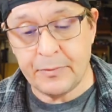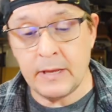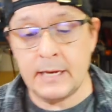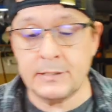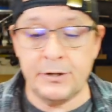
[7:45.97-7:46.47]

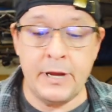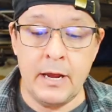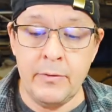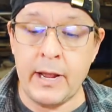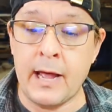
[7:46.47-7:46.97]

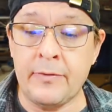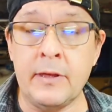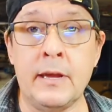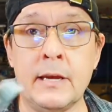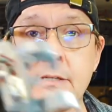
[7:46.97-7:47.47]
Yesterday we got
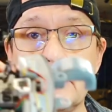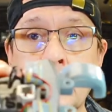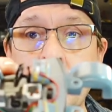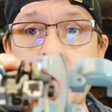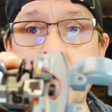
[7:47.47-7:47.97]
the
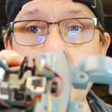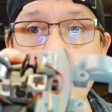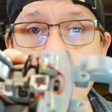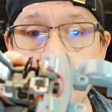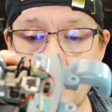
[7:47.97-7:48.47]
interior
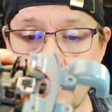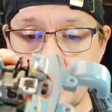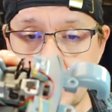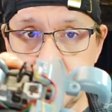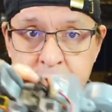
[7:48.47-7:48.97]
pretty
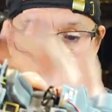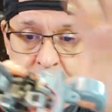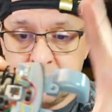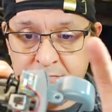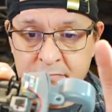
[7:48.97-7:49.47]
much
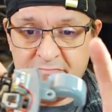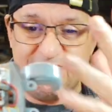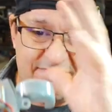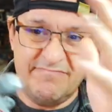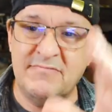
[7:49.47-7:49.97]

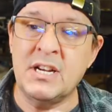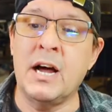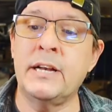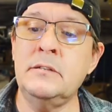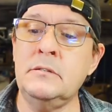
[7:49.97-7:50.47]

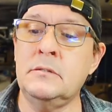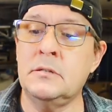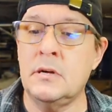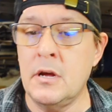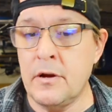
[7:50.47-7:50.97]
done
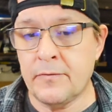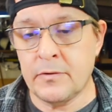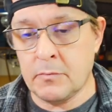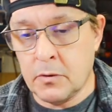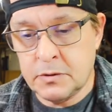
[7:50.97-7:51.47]
for
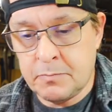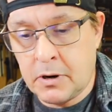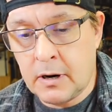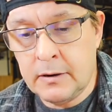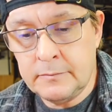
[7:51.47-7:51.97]
the most
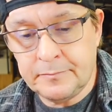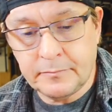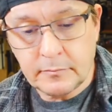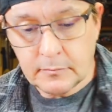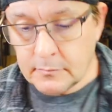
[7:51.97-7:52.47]
part.
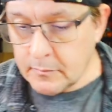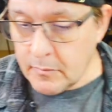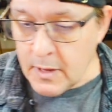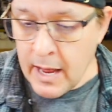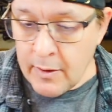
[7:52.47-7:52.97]

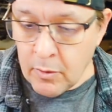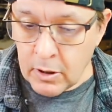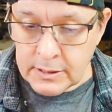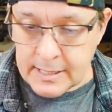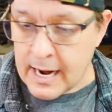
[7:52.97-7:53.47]
I
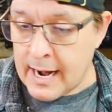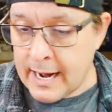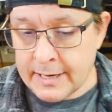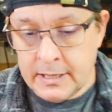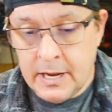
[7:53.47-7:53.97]
worked
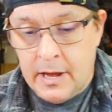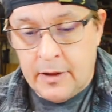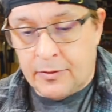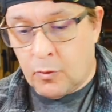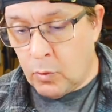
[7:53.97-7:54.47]
on
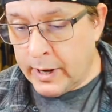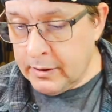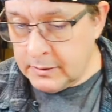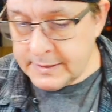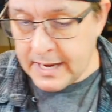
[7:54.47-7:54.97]
the
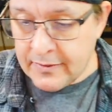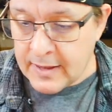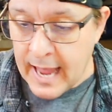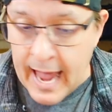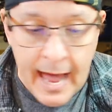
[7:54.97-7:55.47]
wheels and
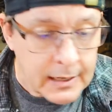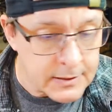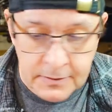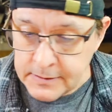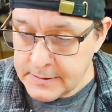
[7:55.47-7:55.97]
the
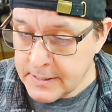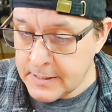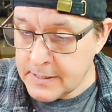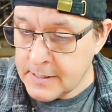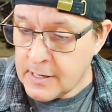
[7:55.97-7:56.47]
axles.
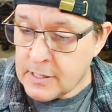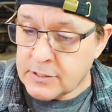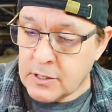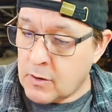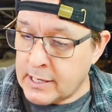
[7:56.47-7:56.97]

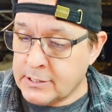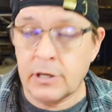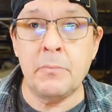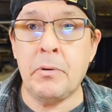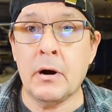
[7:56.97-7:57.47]
So I
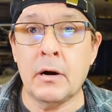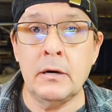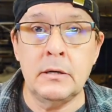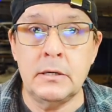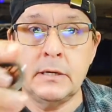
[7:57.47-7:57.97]
took
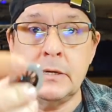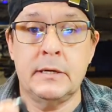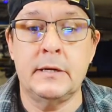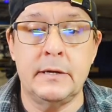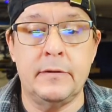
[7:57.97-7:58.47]
apart
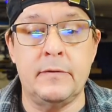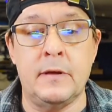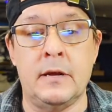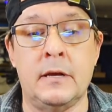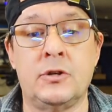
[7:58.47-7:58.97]

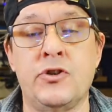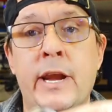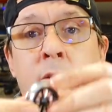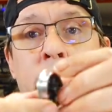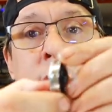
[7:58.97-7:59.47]
the
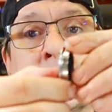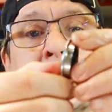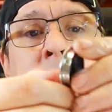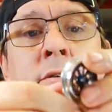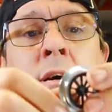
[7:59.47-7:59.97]
train wheels.
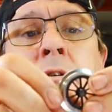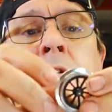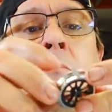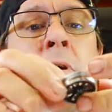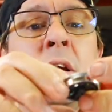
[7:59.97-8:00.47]
These are
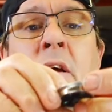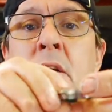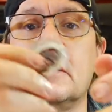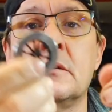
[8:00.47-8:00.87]
LGB,